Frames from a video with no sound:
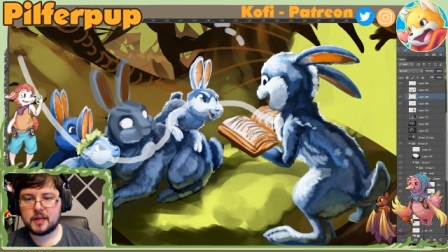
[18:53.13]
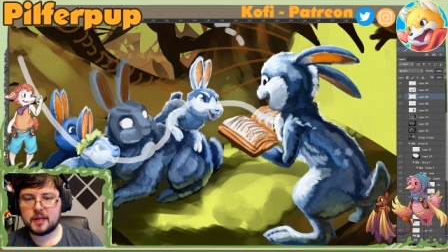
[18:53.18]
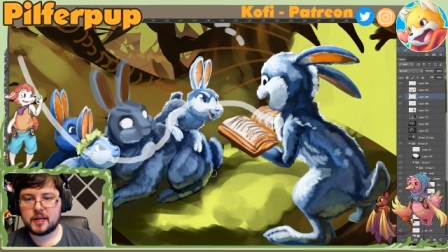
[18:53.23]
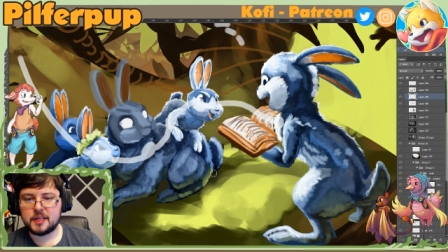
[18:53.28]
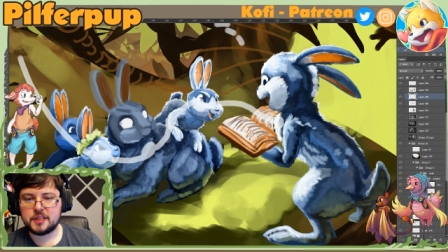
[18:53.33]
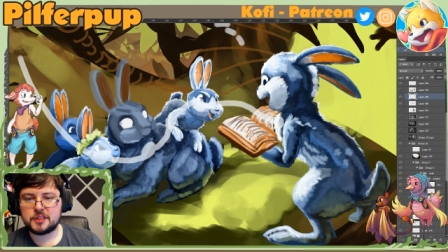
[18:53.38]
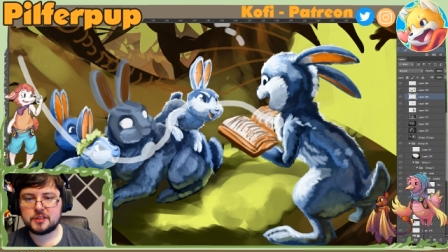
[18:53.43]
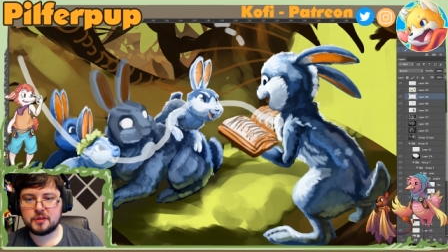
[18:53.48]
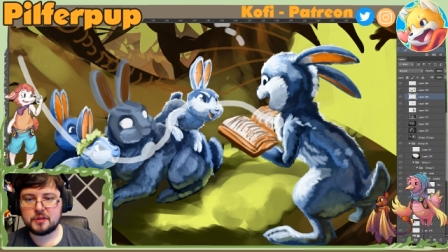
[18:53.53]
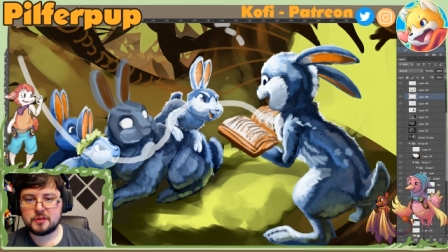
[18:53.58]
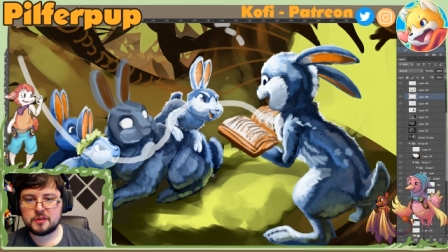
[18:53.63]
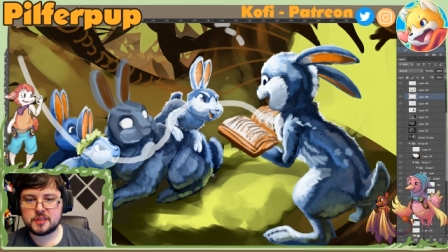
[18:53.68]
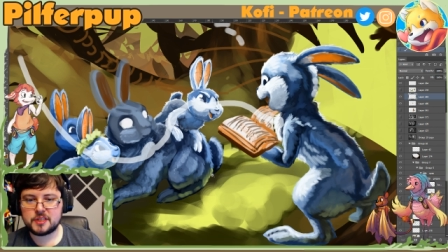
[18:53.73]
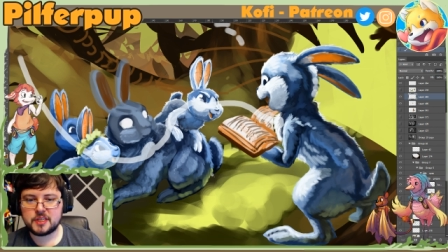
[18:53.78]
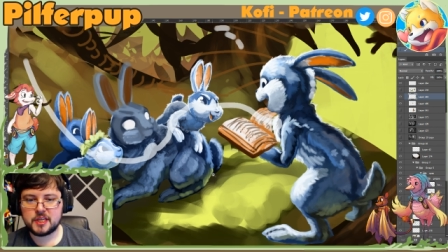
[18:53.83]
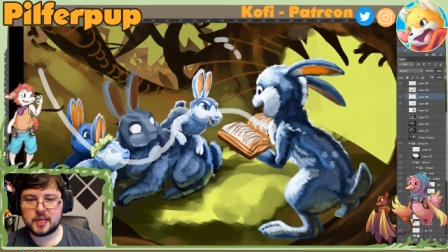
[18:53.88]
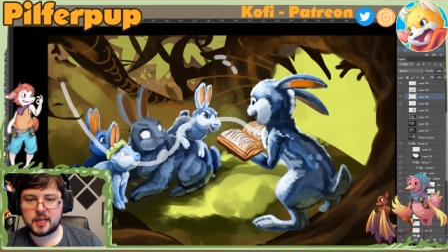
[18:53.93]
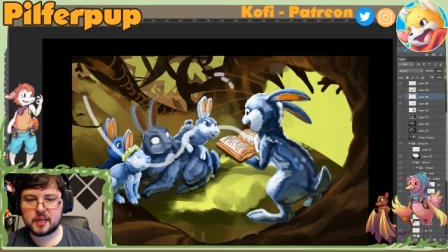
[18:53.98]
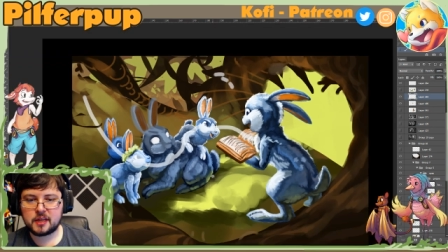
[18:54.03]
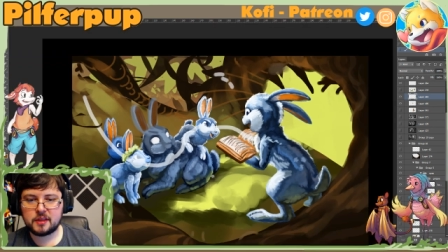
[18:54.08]
And so there's
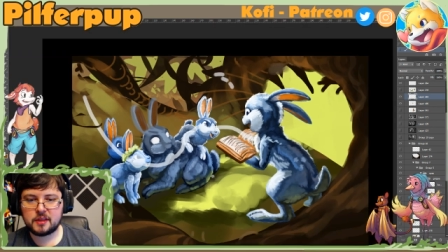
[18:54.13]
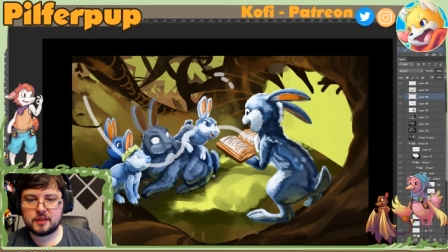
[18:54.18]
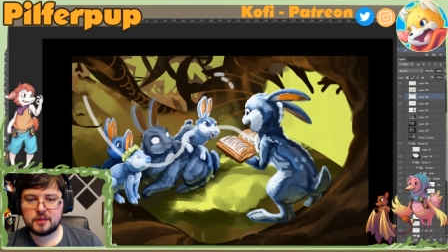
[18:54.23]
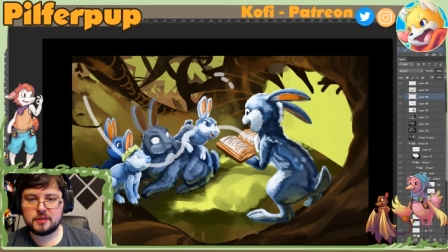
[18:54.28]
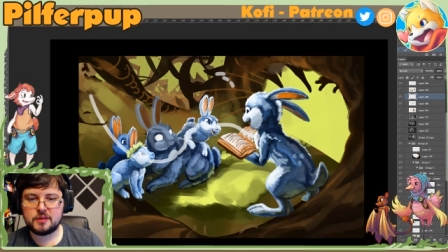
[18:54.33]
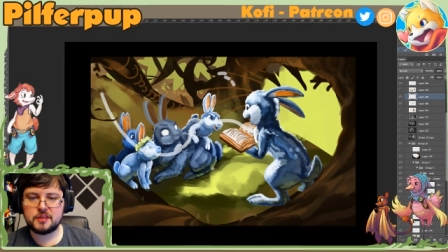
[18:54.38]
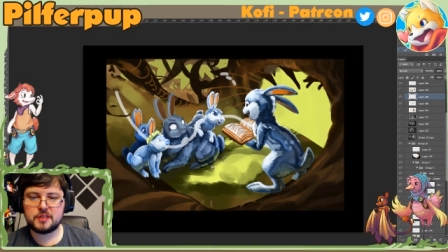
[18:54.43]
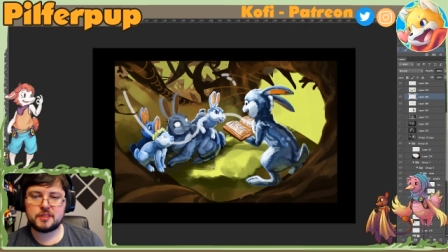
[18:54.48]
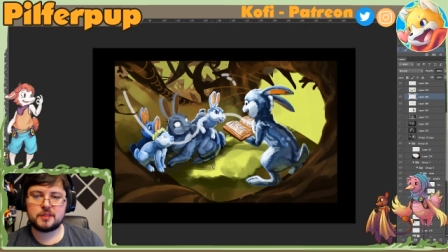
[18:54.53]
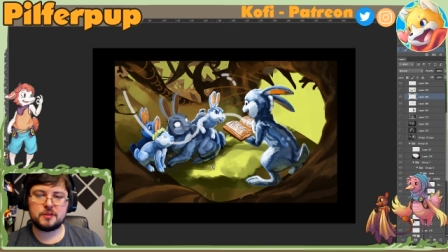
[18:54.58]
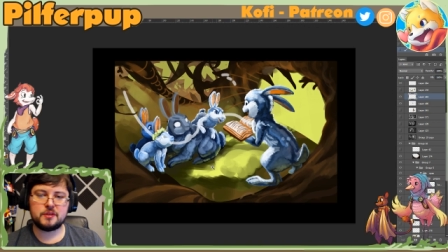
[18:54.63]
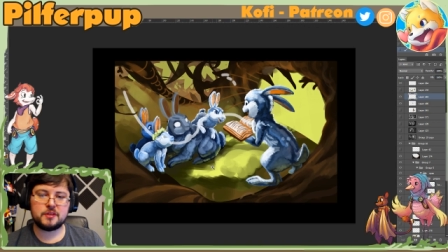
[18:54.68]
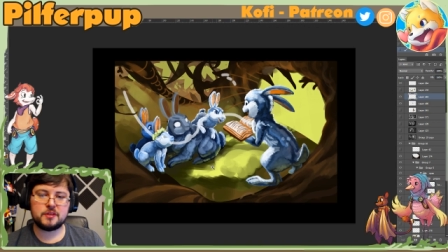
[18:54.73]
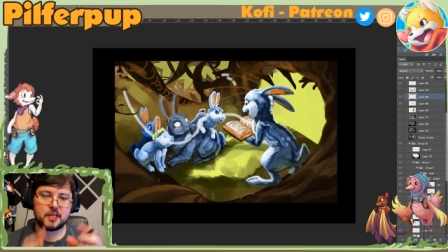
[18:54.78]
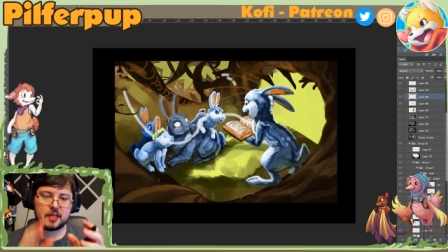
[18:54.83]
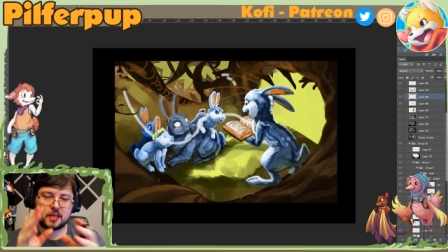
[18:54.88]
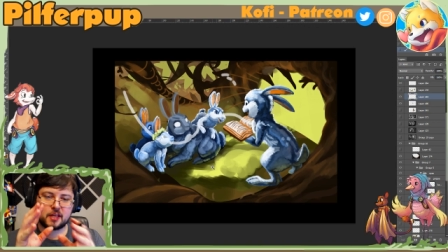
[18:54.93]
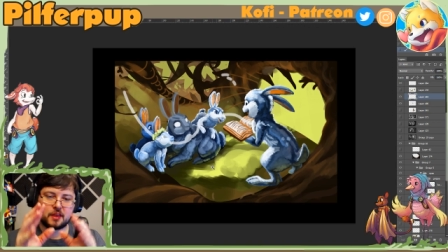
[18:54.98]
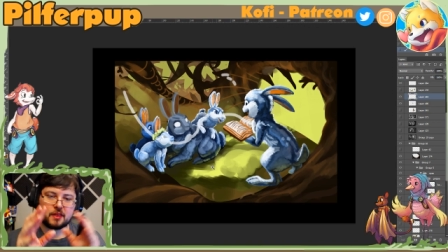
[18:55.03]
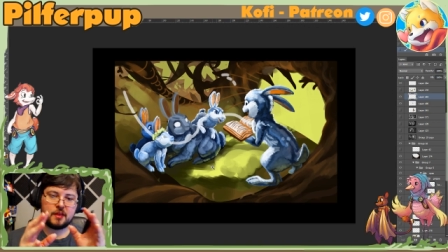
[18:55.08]
like
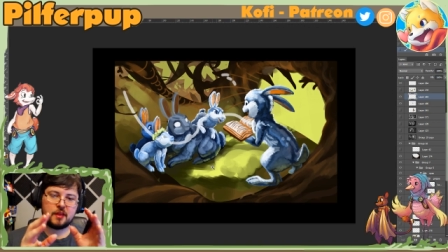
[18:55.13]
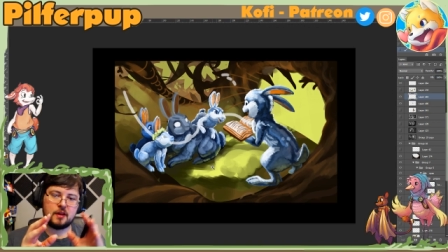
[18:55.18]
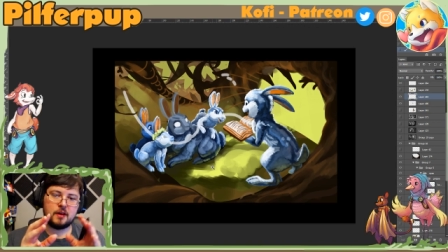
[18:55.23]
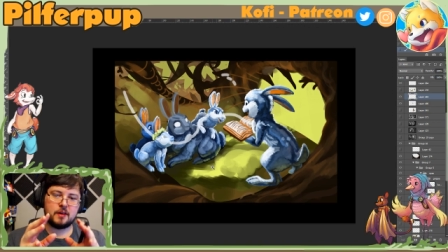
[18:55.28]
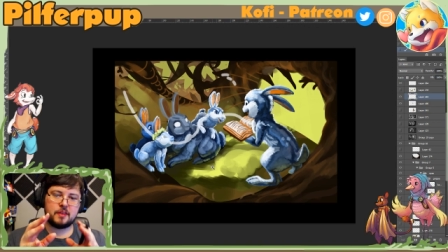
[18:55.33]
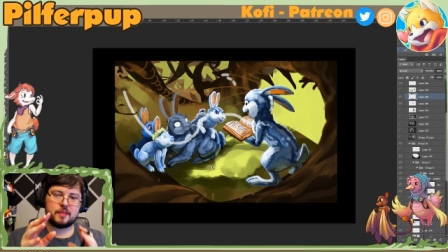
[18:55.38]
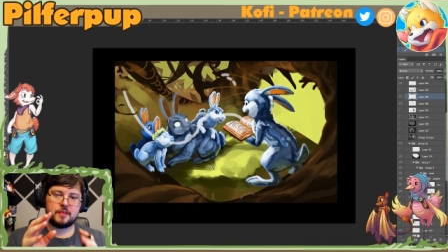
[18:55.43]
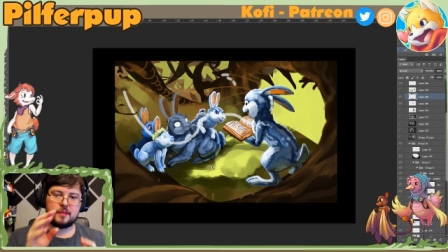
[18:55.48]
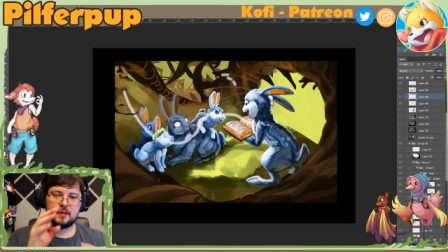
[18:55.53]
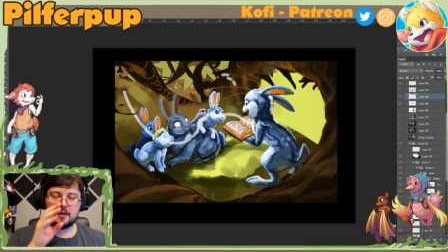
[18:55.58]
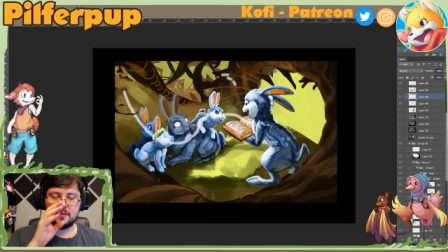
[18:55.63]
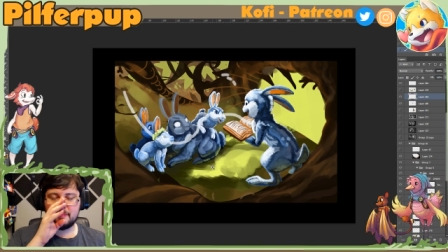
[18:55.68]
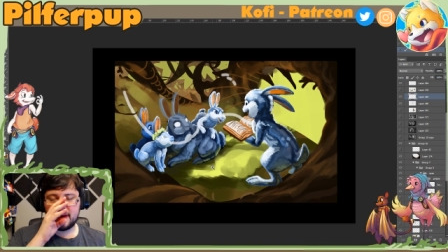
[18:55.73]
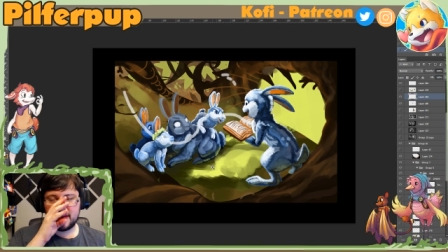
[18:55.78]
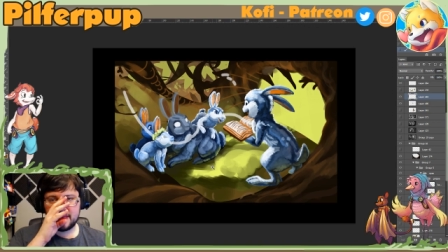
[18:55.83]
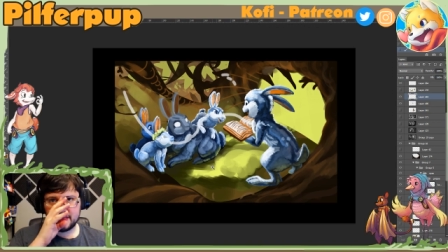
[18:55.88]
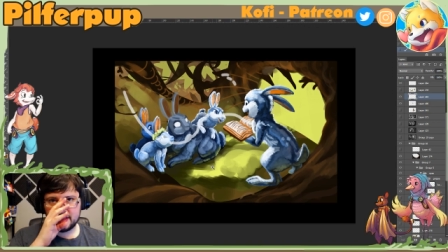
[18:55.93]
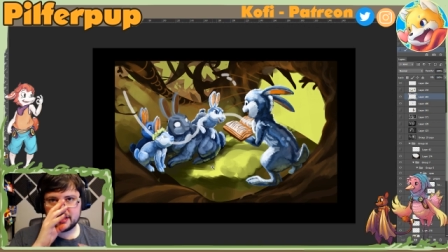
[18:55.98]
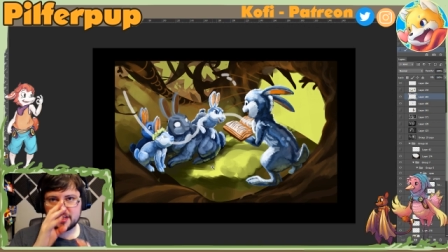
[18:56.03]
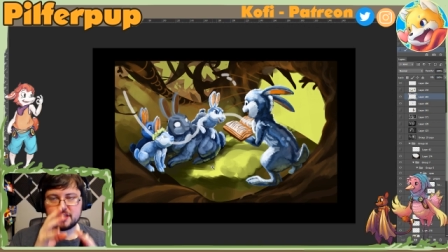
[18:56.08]
a
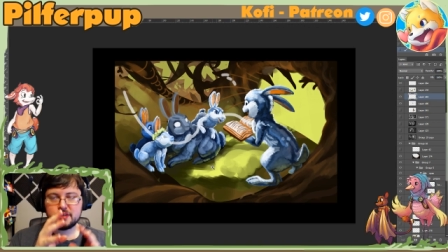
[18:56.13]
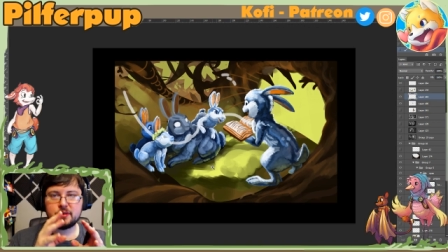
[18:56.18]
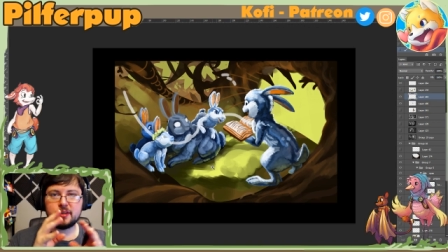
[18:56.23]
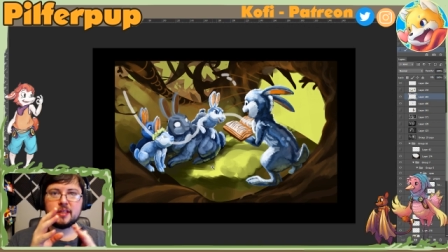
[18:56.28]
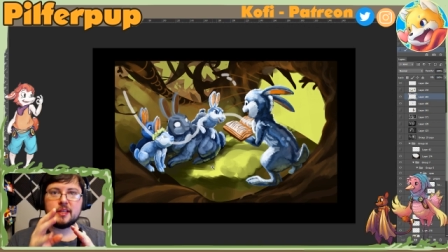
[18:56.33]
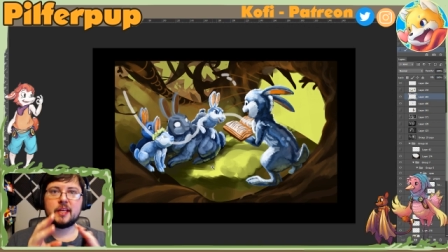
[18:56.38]
method to it,